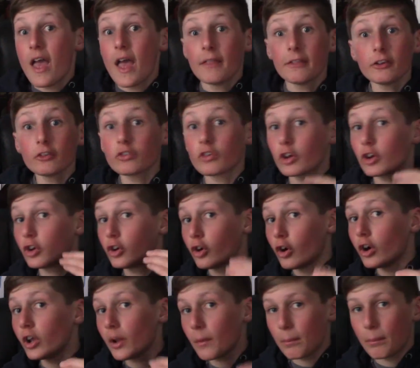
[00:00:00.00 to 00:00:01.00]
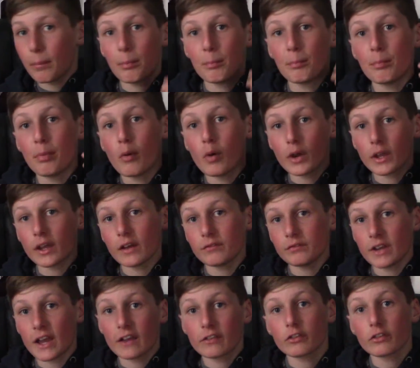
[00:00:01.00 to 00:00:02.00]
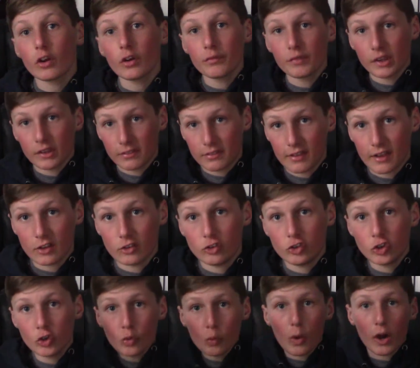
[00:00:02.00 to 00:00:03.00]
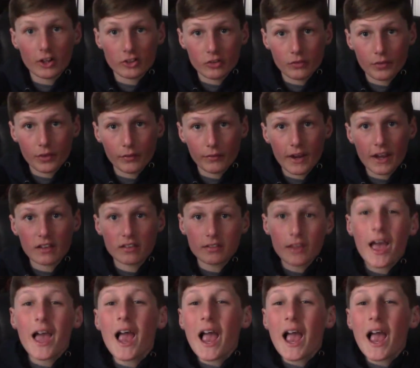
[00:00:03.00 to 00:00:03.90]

And there's a good point of NASCAR fans said, do watch it for the wrecks.